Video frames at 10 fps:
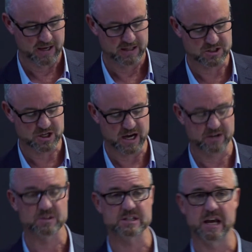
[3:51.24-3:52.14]
The
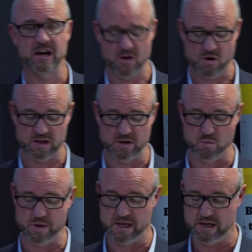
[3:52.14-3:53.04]
Charter is now highly
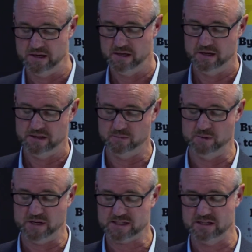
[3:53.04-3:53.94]
aware that we
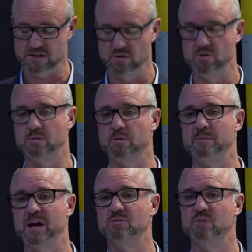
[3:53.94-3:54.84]
must continue to
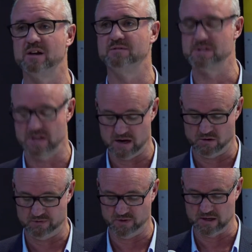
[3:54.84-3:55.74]
remain relevant in our
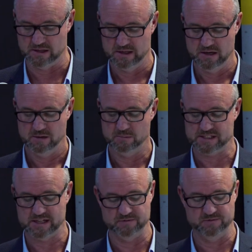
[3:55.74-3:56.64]
offer,
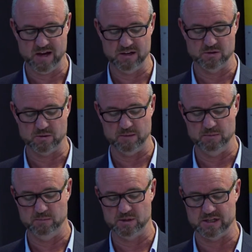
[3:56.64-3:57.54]
must add value to our
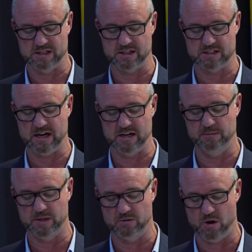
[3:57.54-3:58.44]
members and
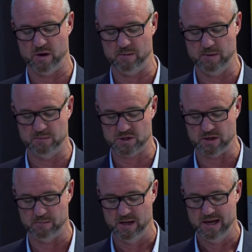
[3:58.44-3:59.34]
sustainably grow our
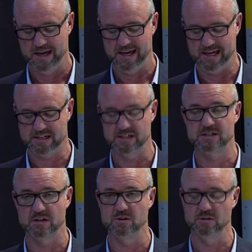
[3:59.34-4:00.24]
membership and
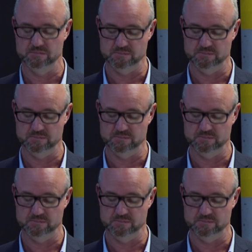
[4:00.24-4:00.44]
continue